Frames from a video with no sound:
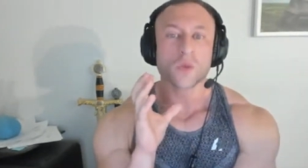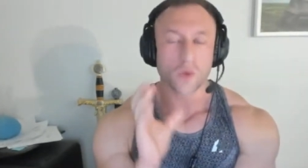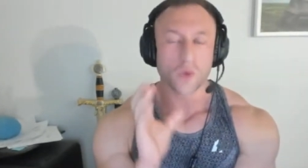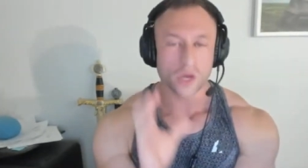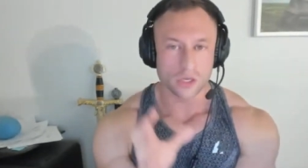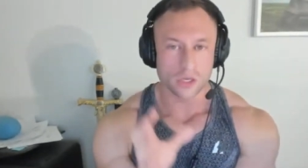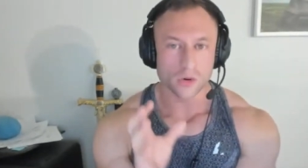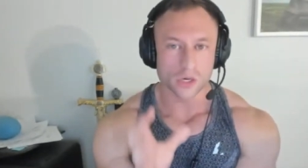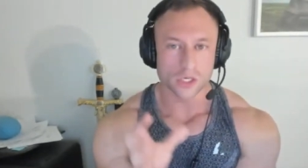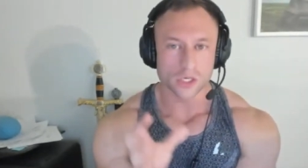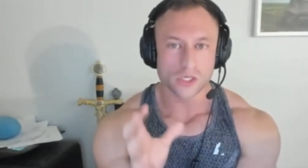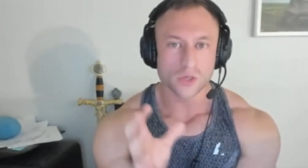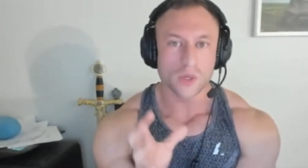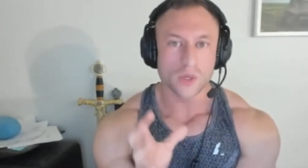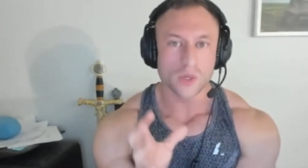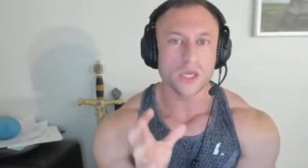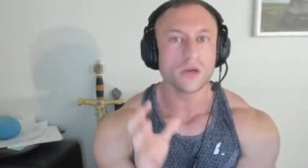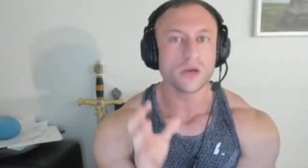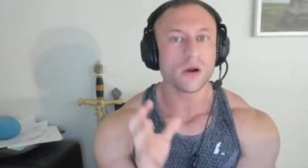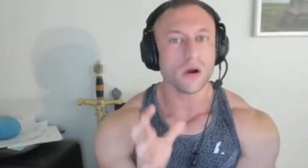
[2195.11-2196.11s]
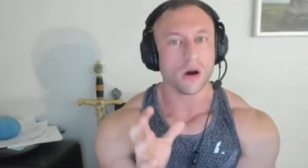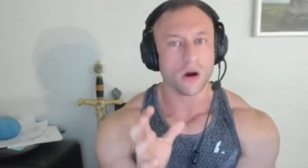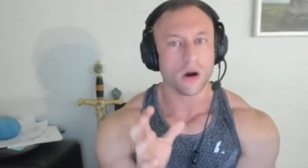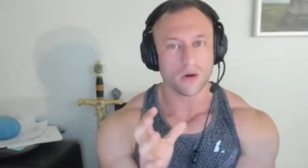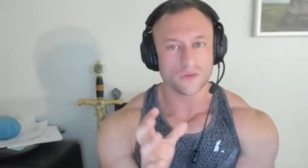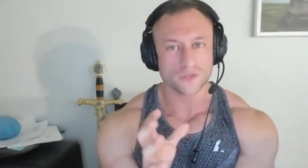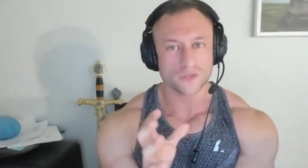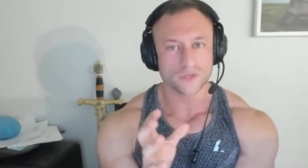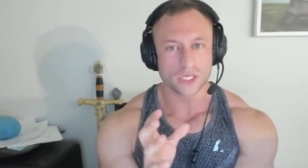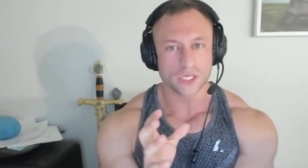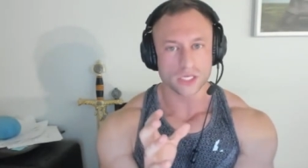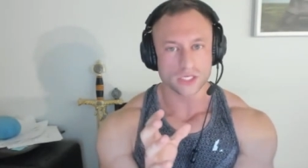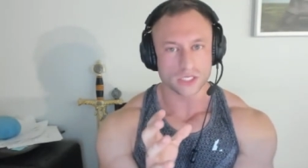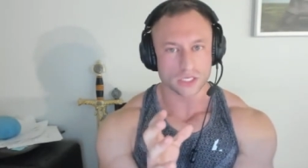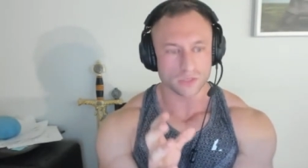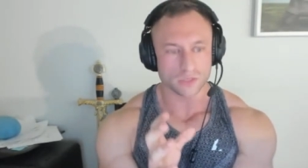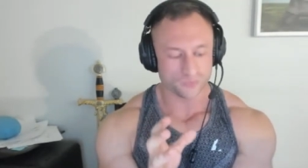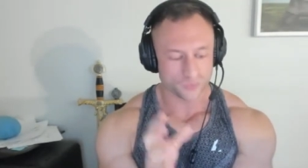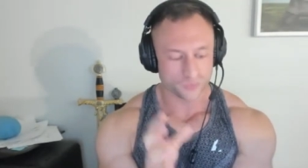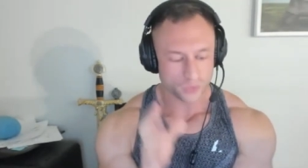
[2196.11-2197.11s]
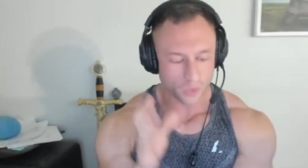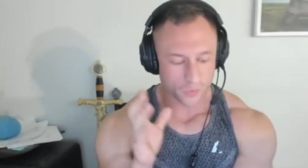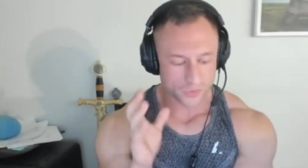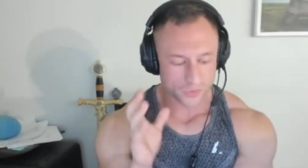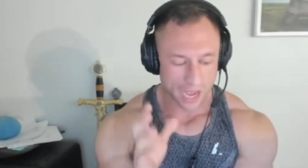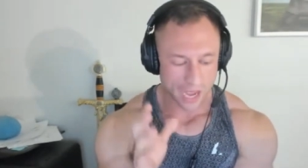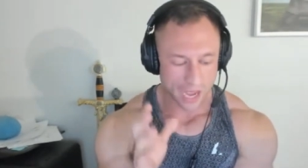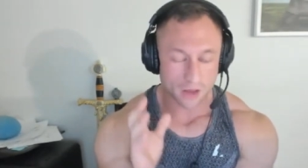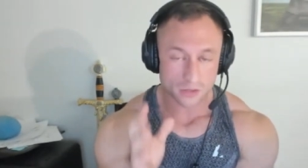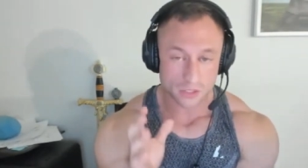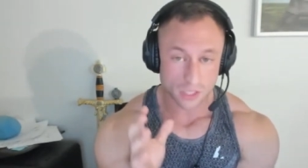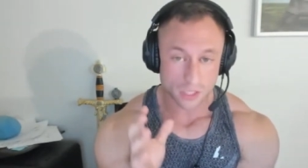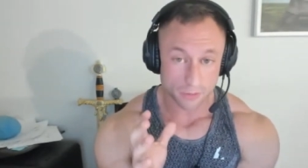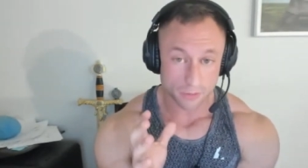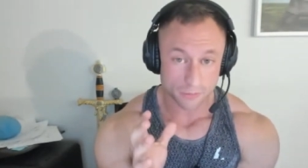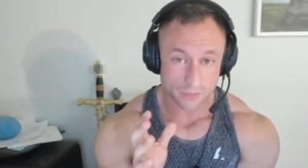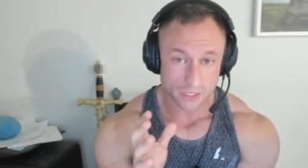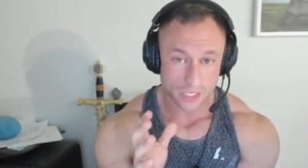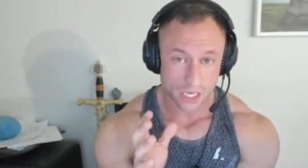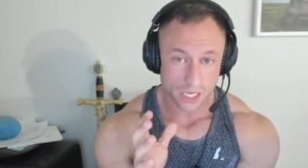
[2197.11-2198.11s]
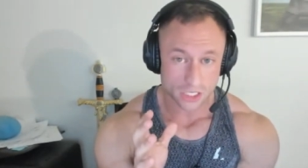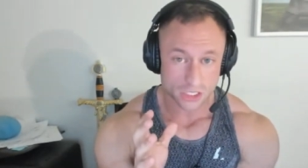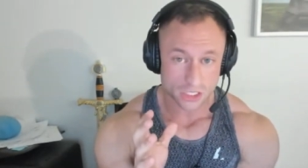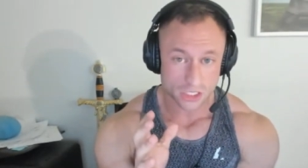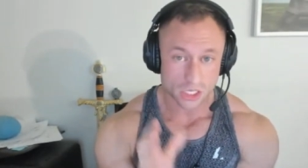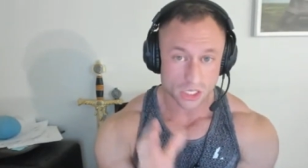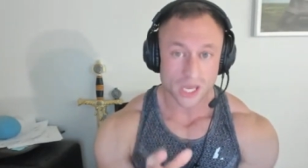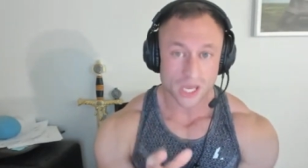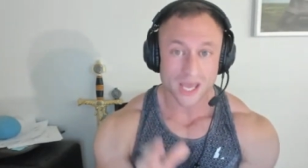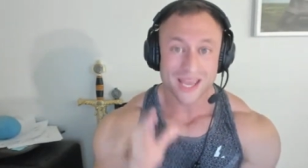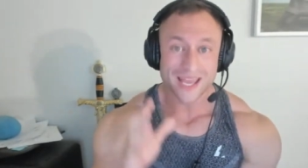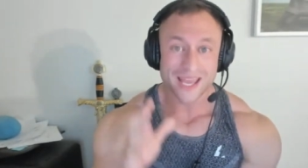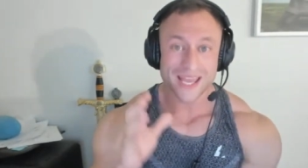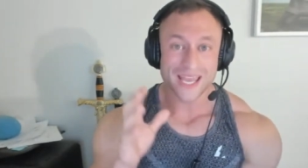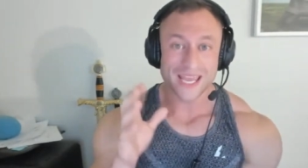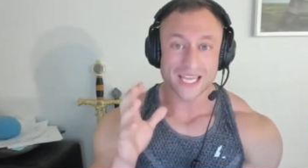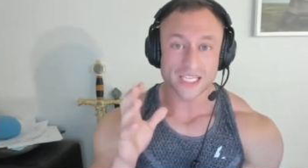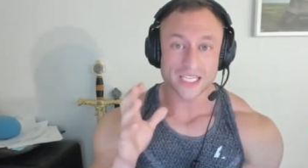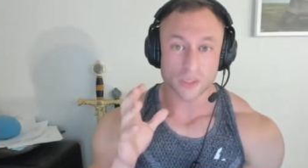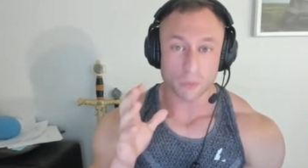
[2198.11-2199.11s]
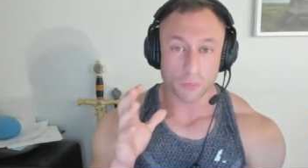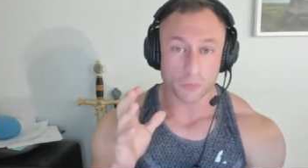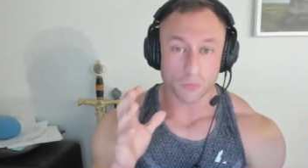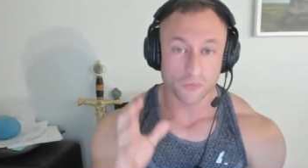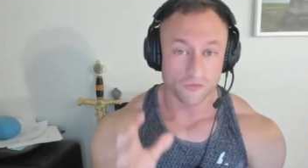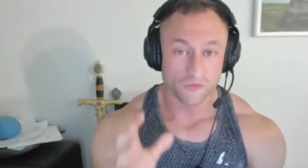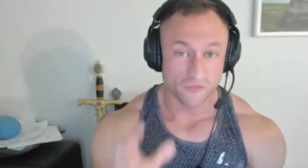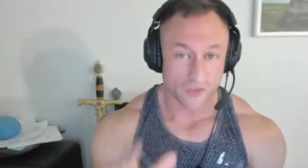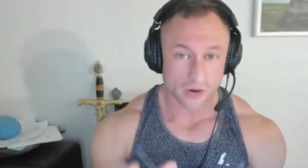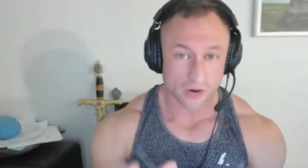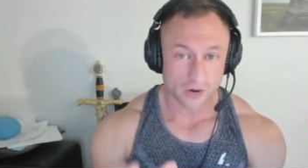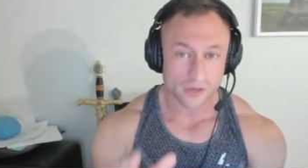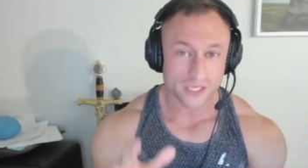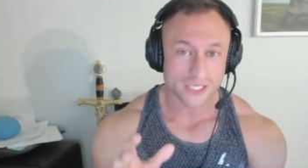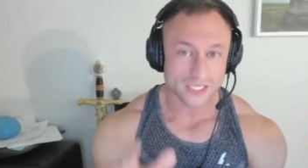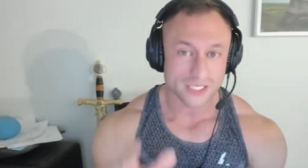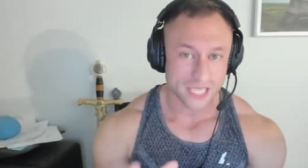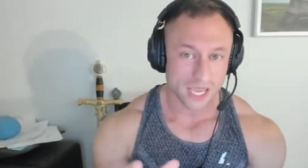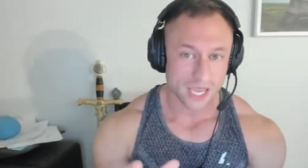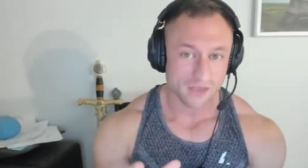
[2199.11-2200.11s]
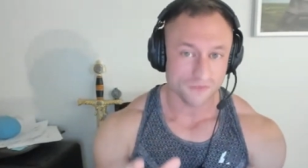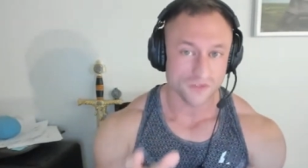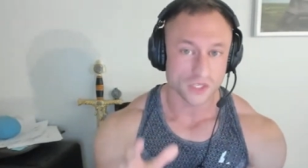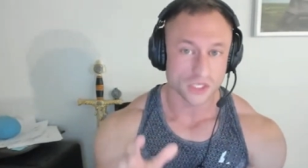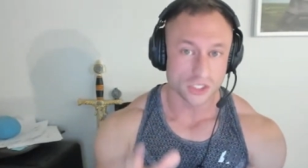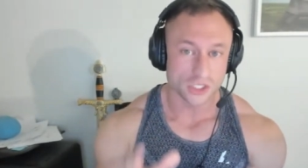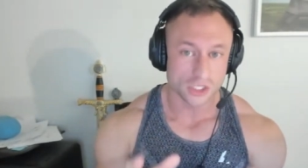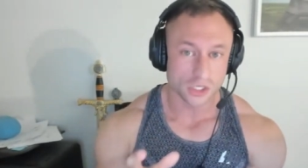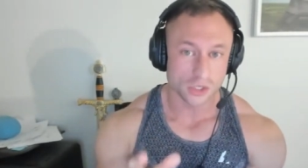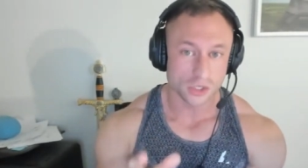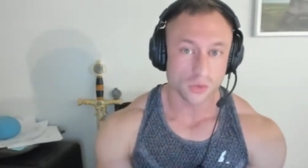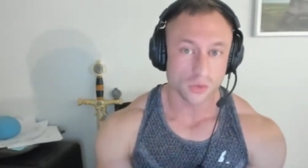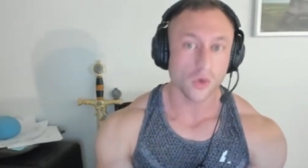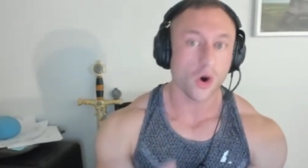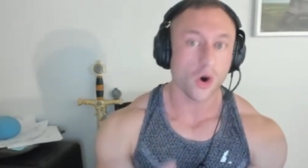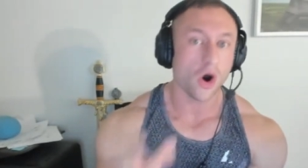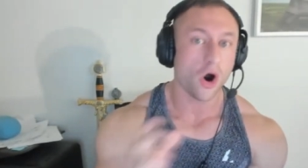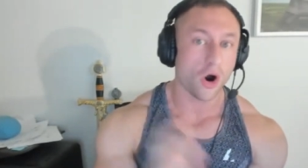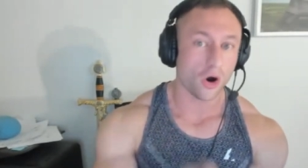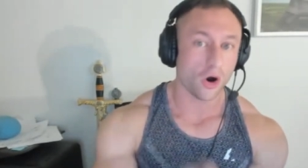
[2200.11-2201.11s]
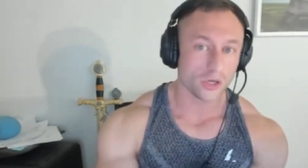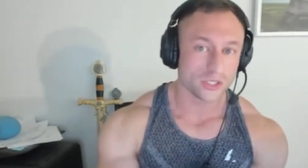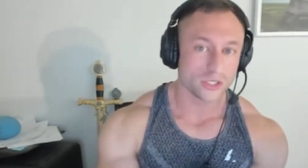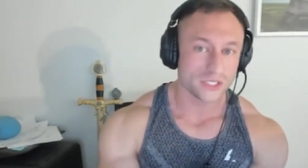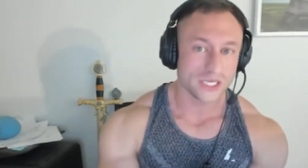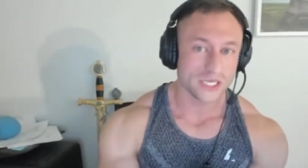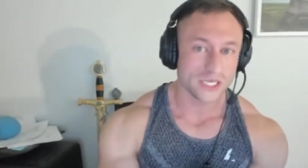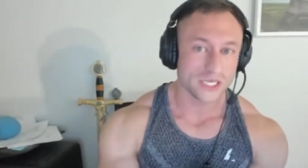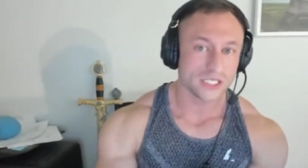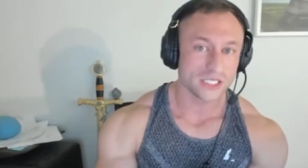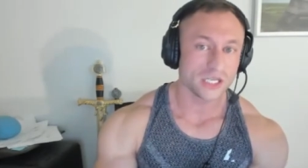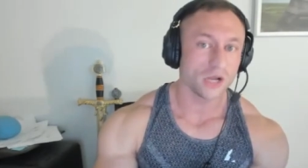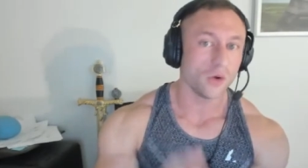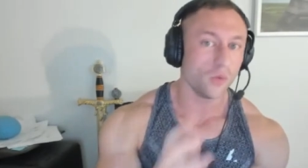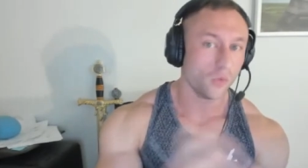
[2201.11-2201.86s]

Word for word: What you're doing in your off season without supplementation is very safe to do on season